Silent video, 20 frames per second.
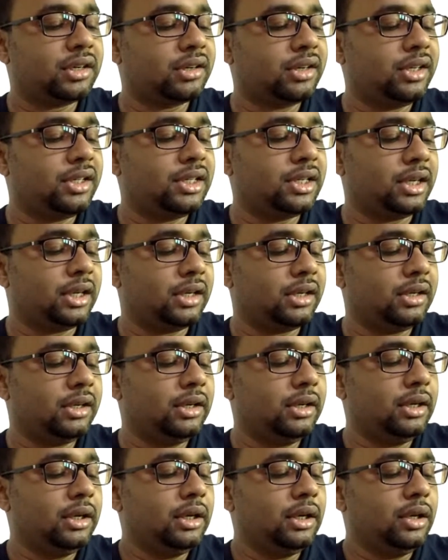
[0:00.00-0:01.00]
a creature
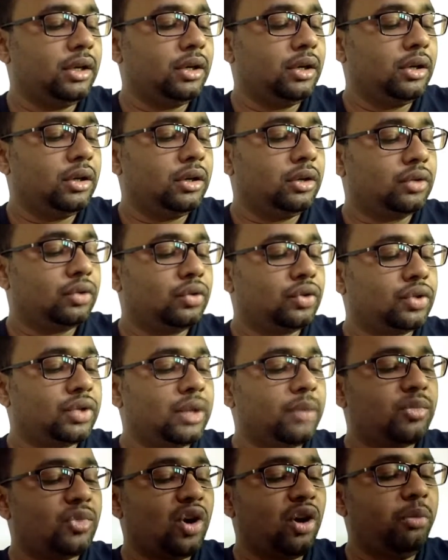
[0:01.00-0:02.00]
through
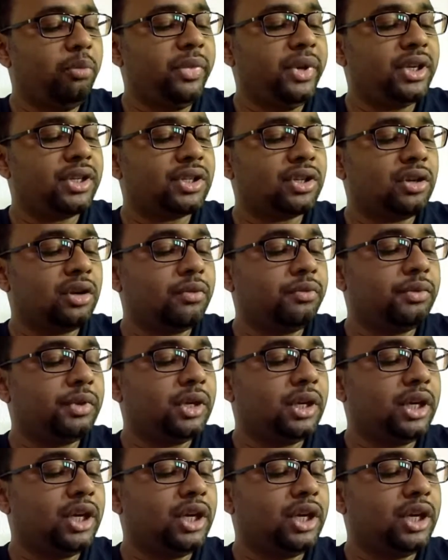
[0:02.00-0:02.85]
some combination of